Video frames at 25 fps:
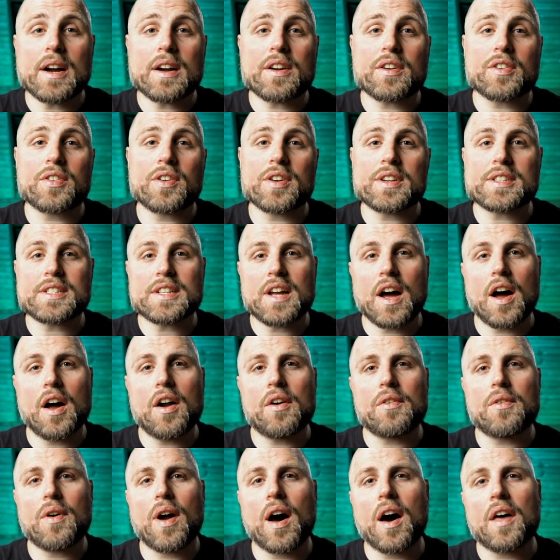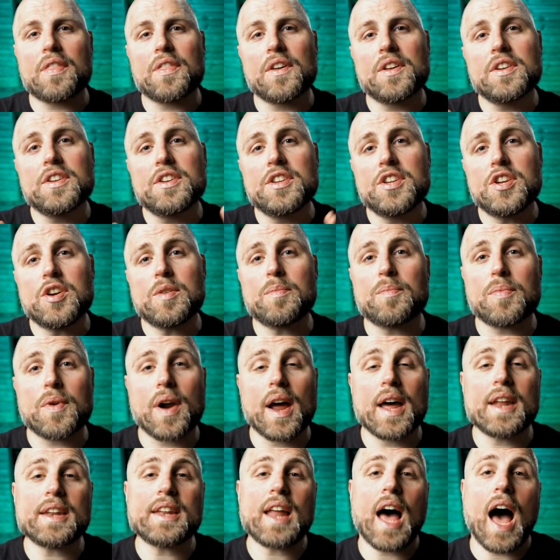across a rather new
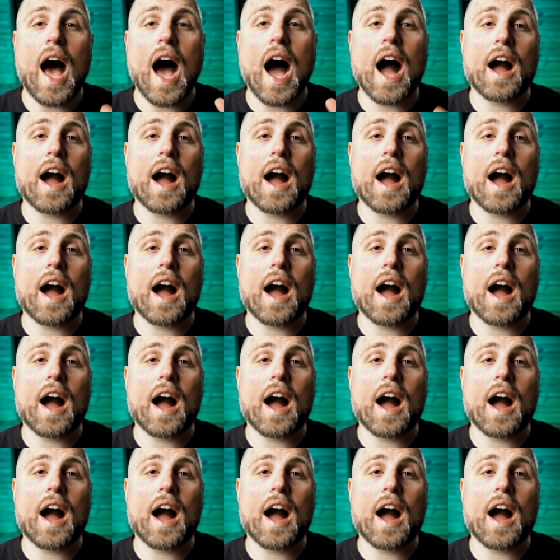brand,